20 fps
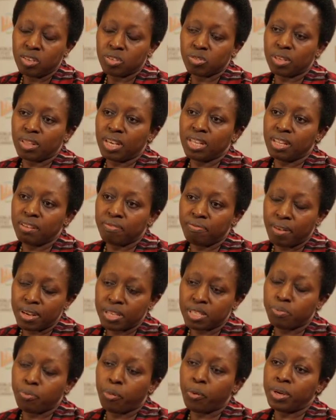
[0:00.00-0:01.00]
So I think the
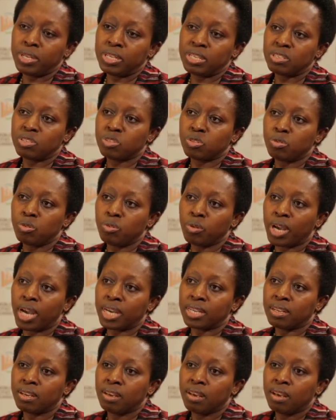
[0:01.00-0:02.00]
first point is to look
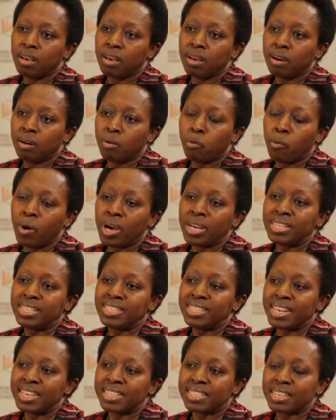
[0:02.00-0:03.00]
at
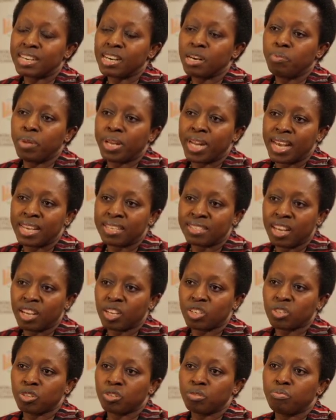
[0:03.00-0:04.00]
what does
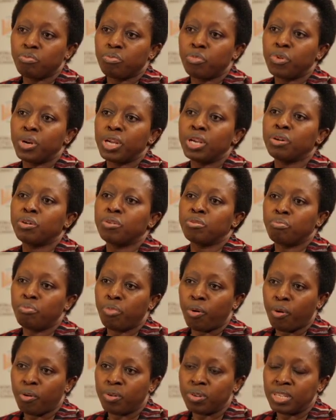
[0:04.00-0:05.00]
urbanization bring on
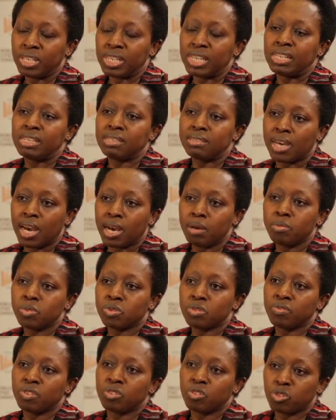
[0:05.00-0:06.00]
board in
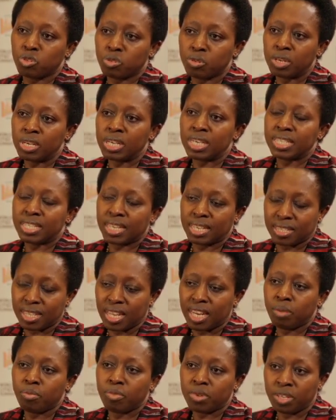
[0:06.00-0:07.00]
terms of ensuring
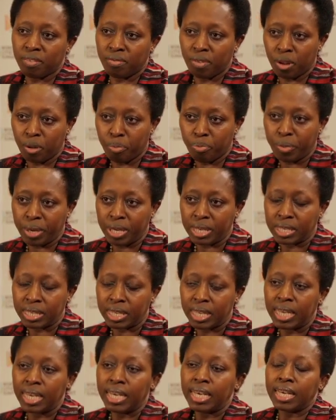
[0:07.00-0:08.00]
sustainable development.
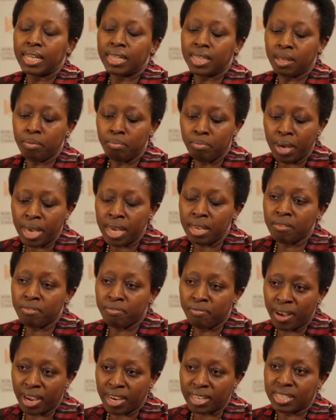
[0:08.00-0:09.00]
The main
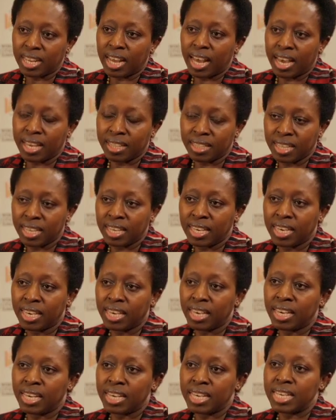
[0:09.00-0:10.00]
factor I think
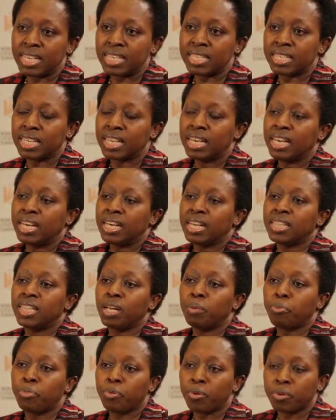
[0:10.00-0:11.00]
here is
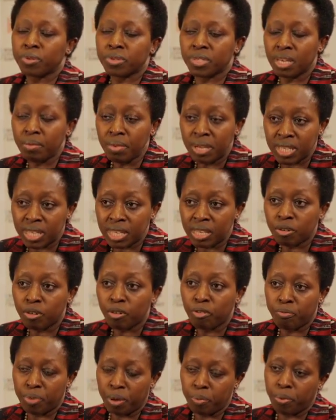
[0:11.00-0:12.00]
the proximity
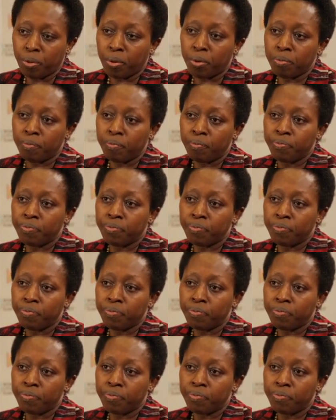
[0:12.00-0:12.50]
of people,